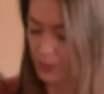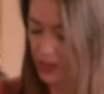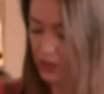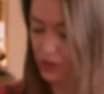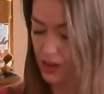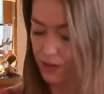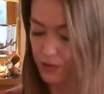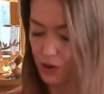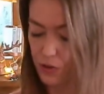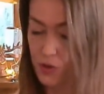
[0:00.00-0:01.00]
bitters if
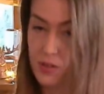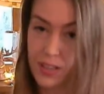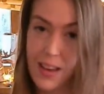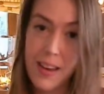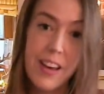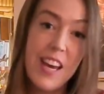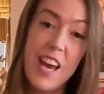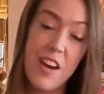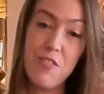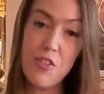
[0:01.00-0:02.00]
you're using it.
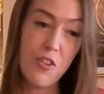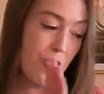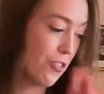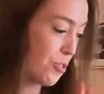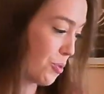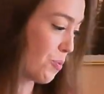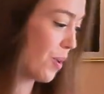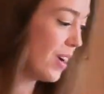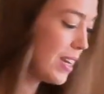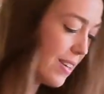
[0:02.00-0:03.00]
If you're not though, don't
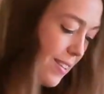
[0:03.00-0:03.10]
worry.